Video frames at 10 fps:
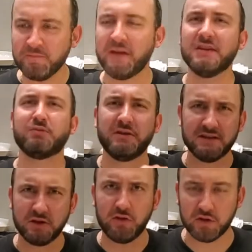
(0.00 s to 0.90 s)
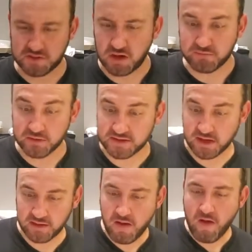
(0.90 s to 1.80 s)
and this one is on the softer
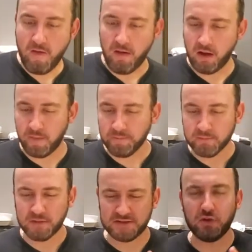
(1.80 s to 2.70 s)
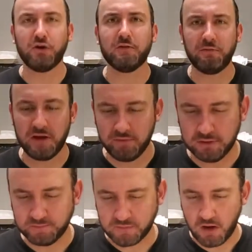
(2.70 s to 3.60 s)
side. Uh, but still good flavor.
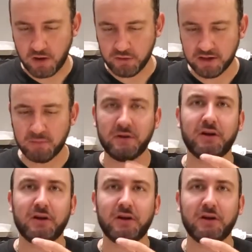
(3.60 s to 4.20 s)
Uh, you get a bit